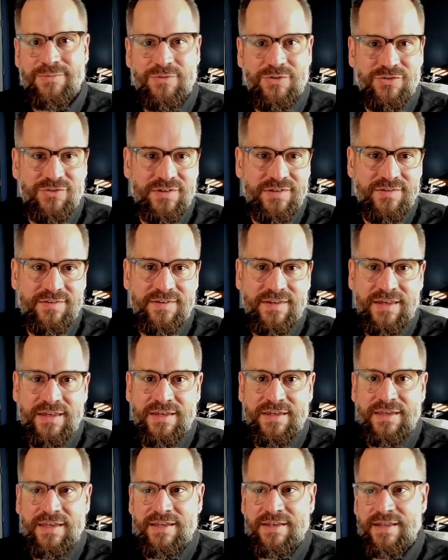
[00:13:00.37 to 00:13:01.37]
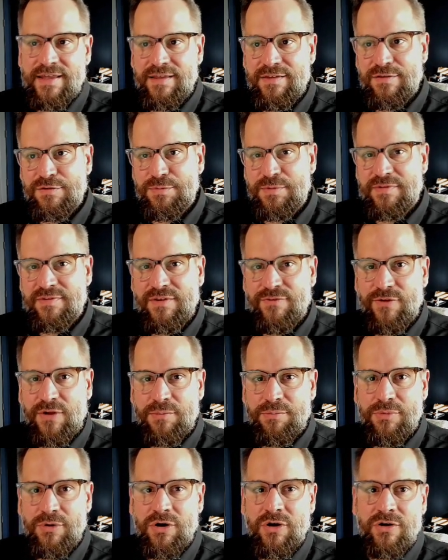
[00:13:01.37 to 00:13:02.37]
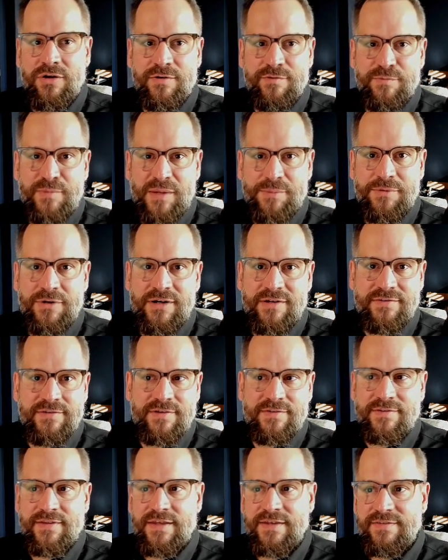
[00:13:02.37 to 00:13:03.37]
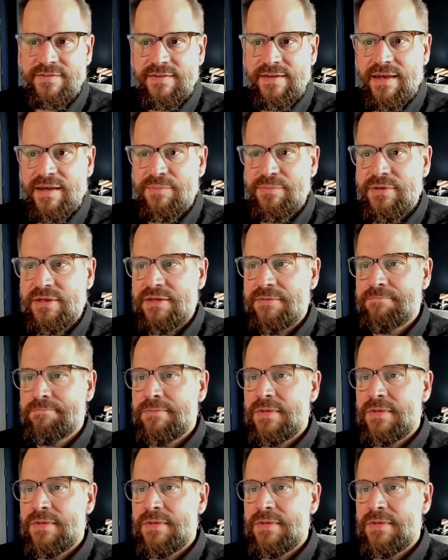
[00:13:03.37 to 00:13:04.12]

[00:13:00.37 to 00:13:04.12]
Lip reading: using, say, in a specific part of my process like CIP.